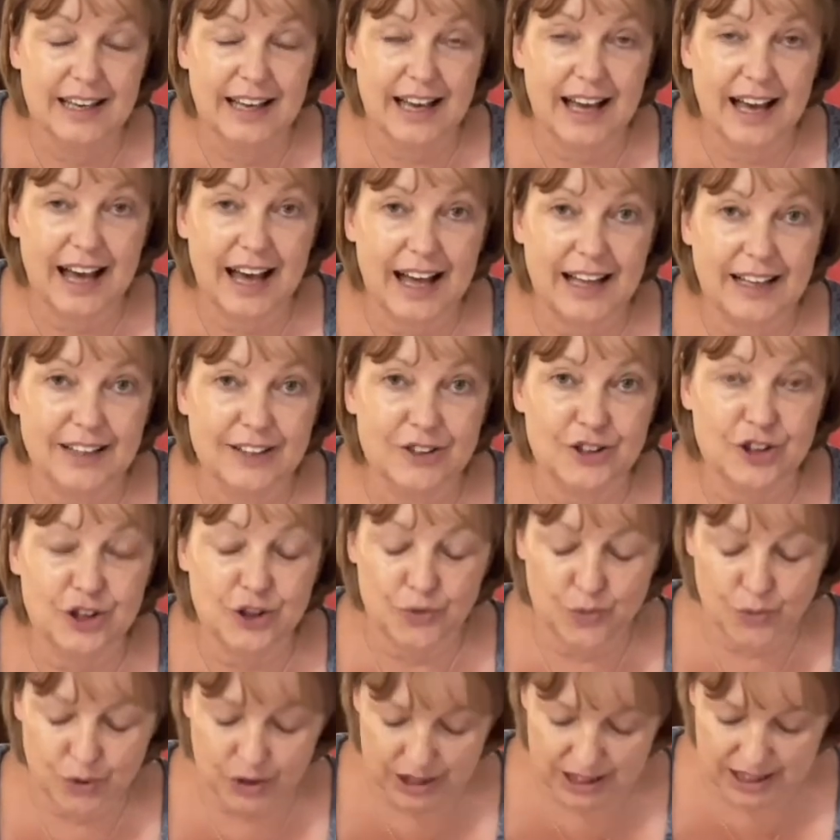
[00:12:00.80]
and you
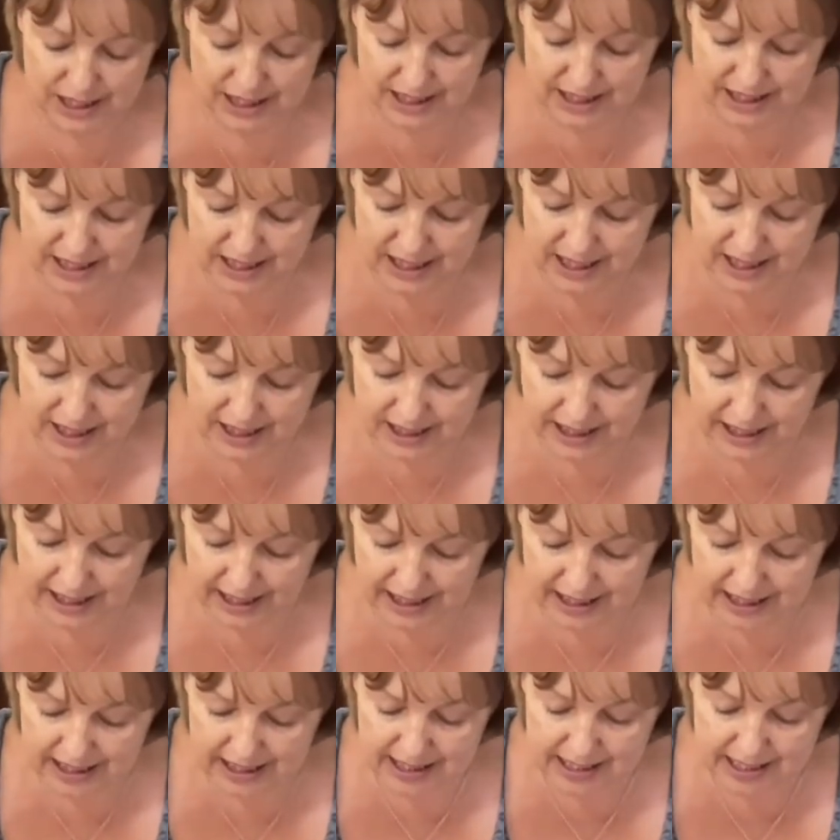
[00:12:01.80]
want to tuck
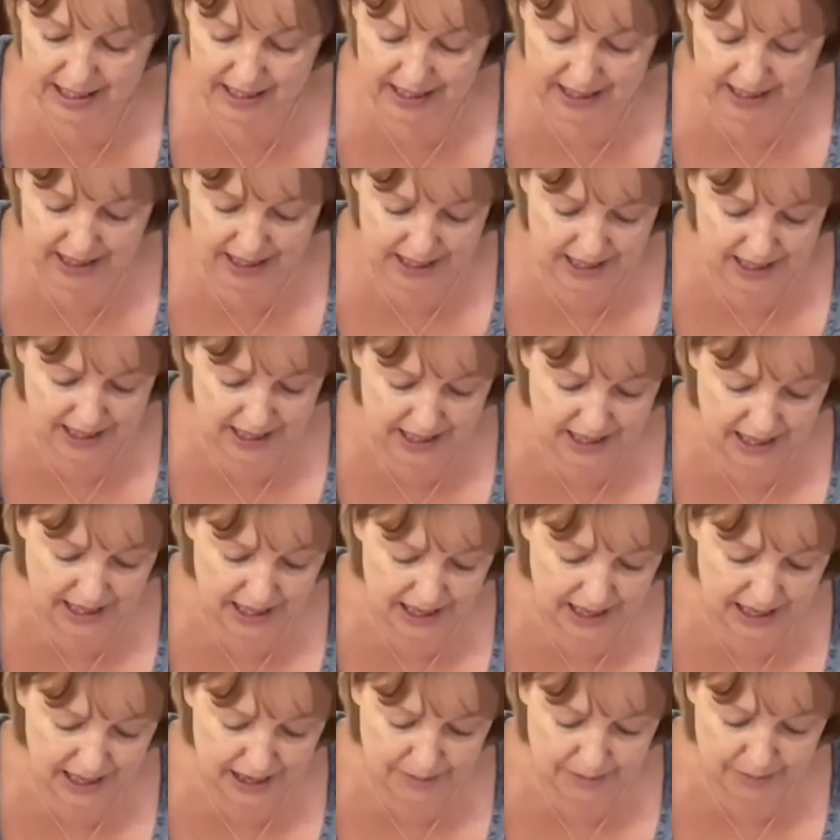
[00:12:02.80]
it
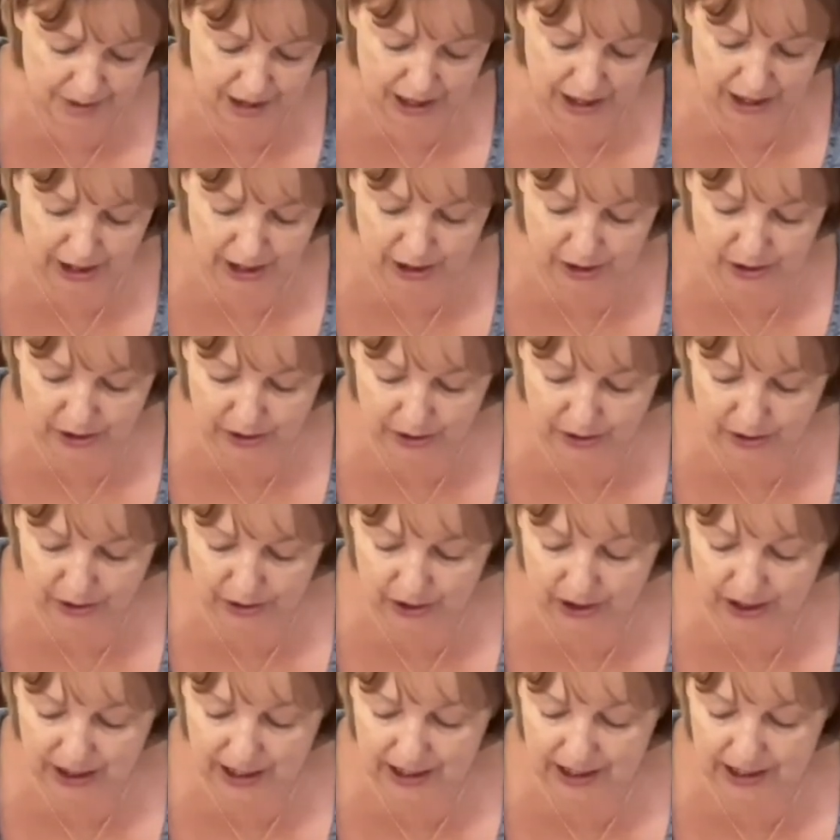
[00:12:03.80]

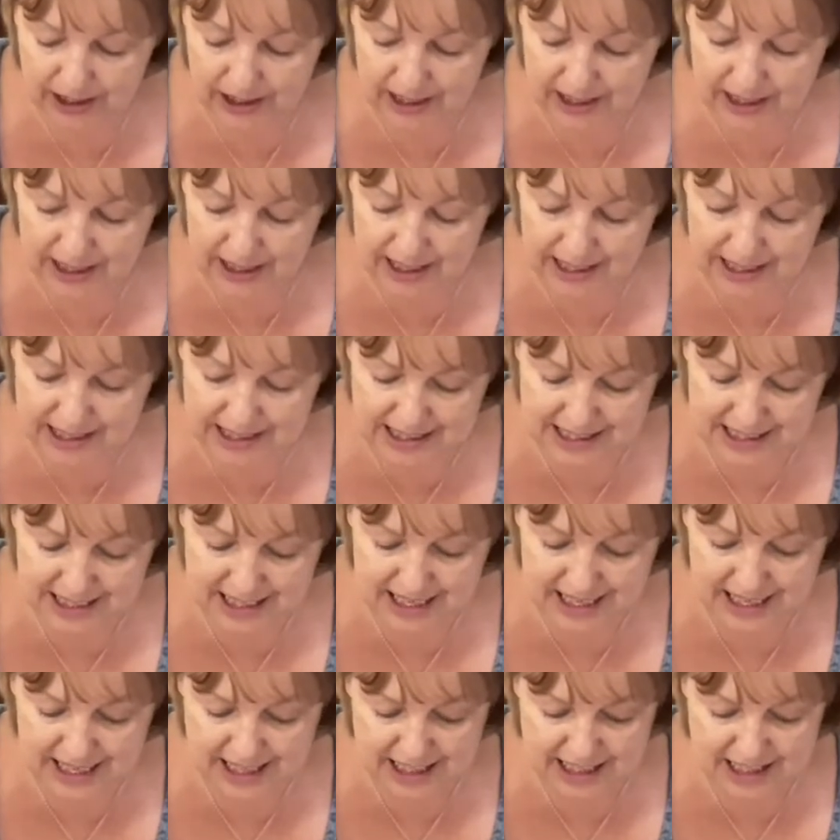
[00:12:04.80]
along as
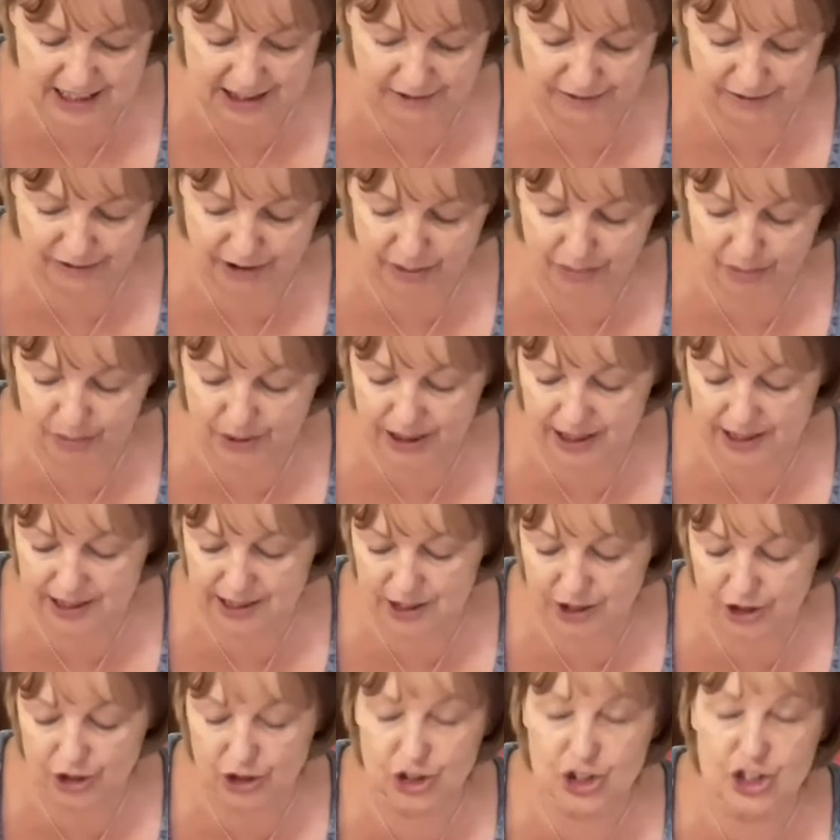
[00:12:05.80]
near to the fabric, so
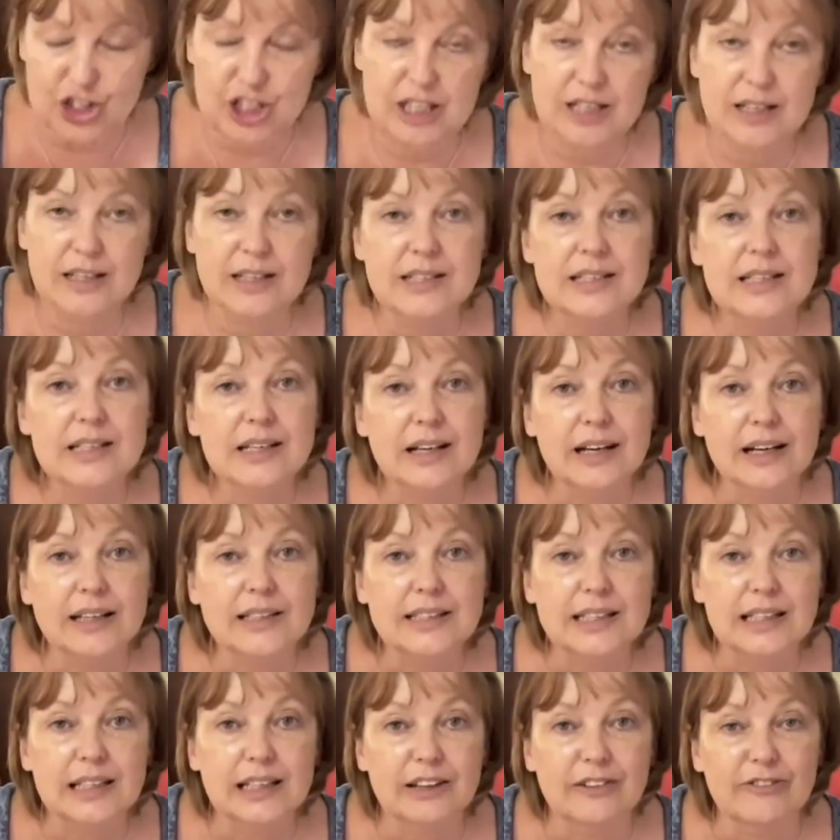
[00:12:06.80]
you're just
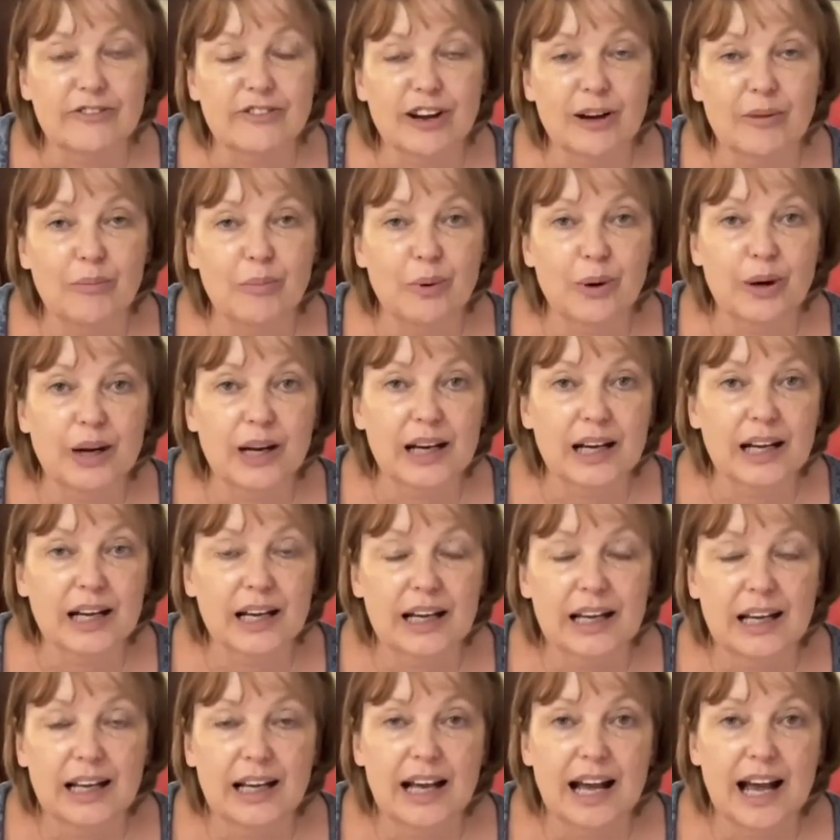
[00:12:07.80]
cutting the fabric
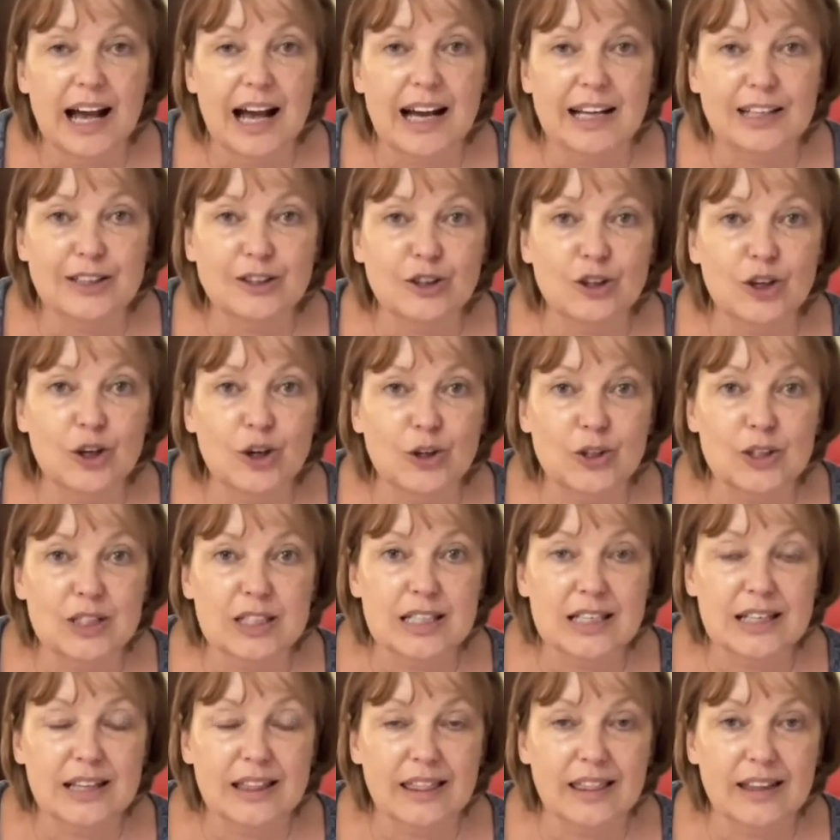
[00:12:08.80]
and
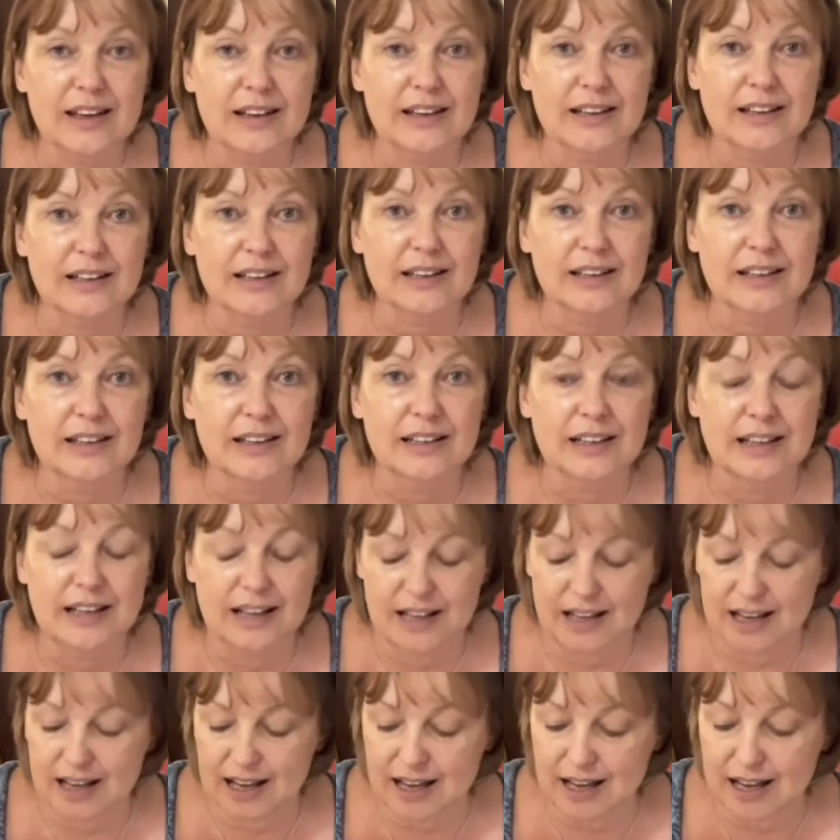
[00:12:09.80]
not
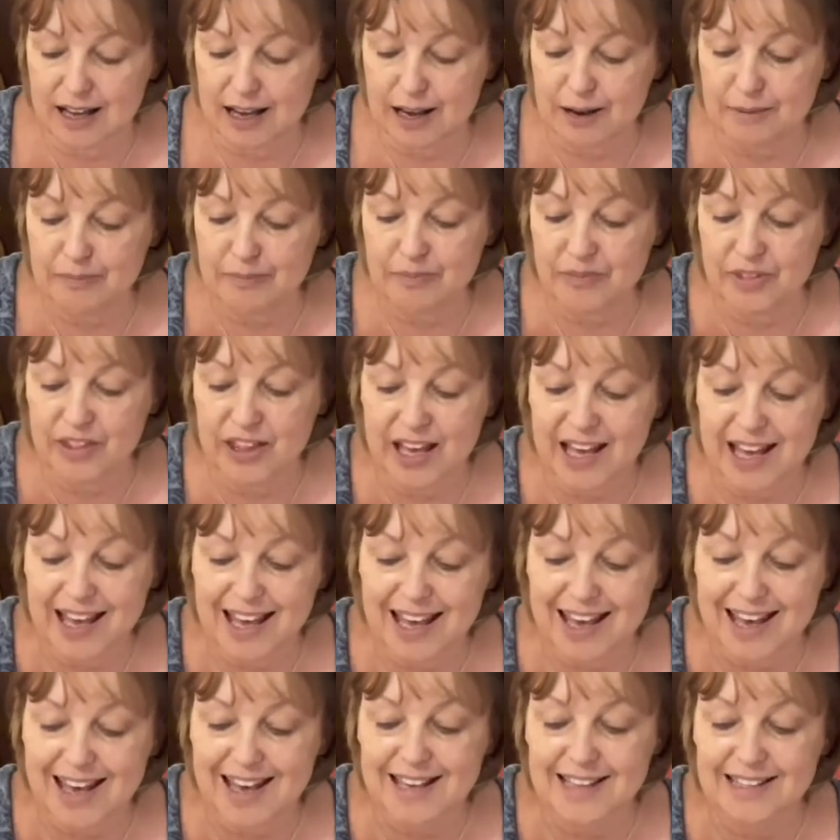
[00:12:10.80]
the
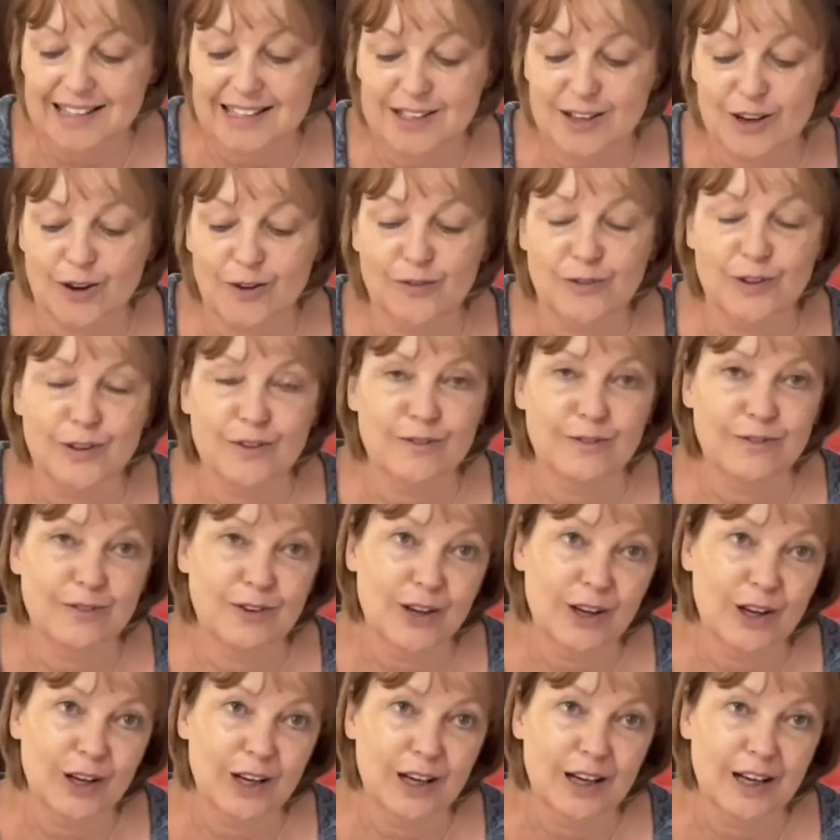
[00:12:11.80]
hairs of the fur.